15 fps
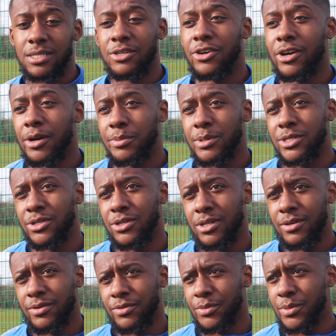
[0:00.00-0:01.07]
It's a great
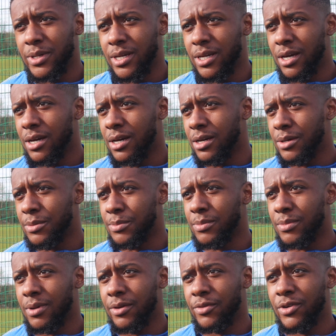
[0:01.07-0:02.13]
opportunity for me.
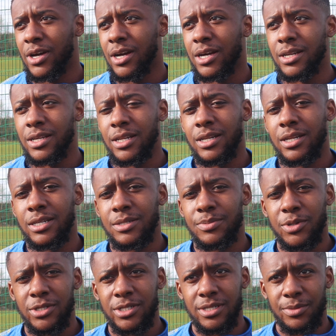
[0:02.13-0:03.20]
I feel like I needed
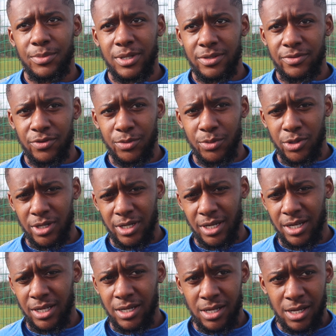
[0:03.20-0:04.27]
exposure to men's football
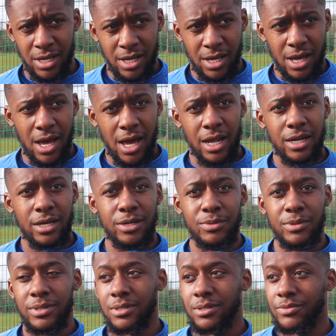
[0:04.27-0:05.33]
again. And
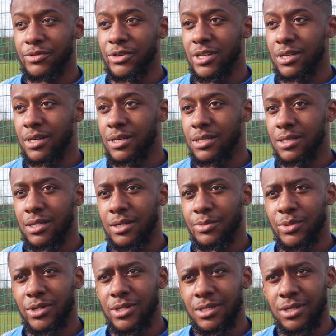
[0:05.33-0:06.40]
it's really nice here. The
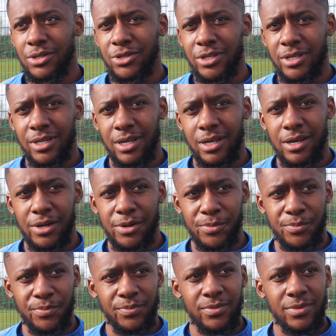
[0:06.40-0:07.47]
boys are good.
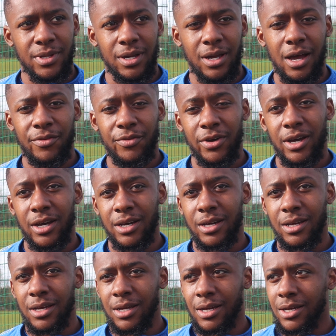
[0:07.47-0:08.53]
The
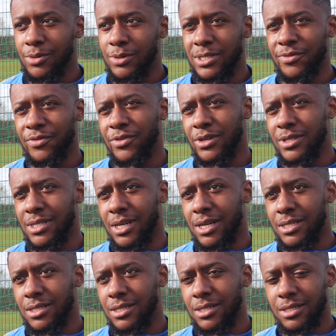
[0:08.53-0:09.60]
gaffer was
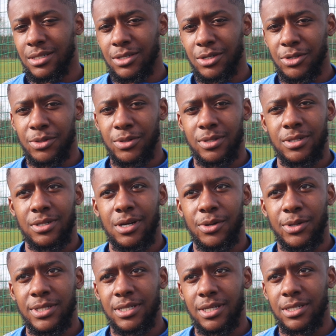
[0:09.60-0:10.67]
enthusiastic, so I just can't
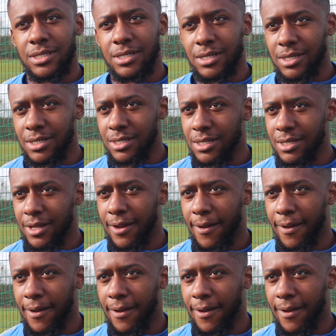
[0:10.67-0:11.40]
wait to get started.